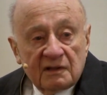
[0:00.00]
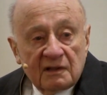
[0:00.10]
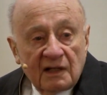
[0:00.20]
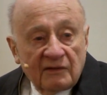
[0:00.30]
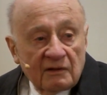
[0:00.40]

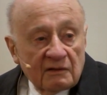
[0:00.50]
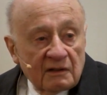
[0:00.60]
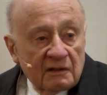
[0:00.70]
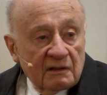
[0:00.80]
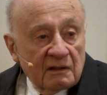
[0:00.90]
I
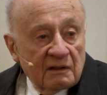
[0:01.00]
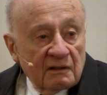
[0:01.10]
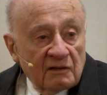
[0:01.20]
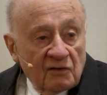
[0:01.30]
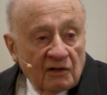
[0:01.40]
looking in
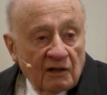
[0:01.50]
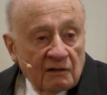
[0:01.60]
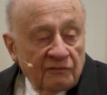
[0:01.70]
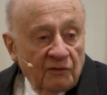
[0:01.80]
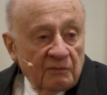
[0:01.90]
the Chicago
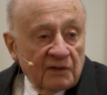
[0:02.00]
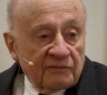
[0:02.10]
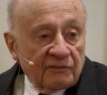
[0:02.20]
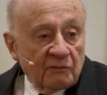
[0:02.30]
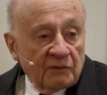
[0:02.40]
phone book
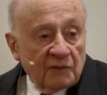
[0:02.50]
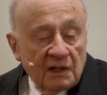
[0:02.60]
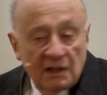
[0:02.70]
with,